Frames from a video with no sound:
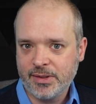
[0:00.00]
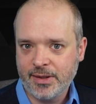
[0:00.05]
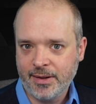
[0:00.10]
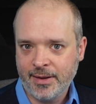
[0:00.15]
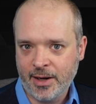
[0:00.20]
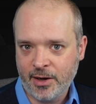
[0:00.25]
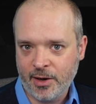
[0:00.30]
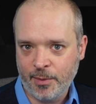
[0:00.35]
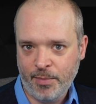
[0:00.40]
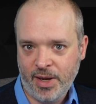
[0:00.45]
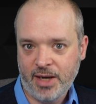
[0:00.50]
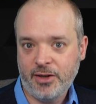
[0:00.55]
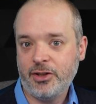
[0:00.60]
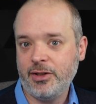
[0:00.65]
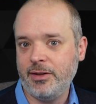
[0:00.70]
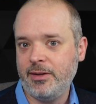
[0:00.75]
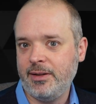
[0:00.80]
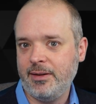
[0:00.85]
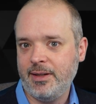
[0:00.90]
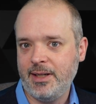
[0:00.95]
that are
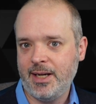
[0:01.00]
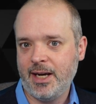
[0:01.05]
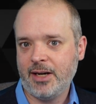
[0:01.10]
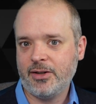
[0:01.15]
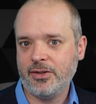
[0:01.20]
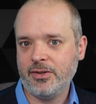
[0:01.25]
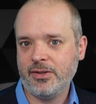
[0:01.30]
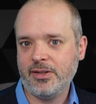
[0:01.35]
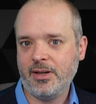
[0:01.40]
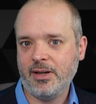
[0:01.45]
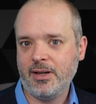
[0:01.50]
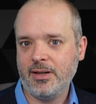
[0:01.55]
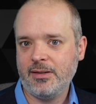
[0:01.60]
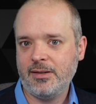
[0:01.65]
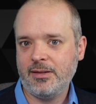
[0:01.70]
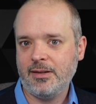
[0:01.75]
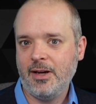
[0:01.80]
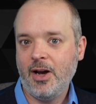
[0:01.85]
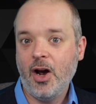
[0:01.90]
mentioned in the exercise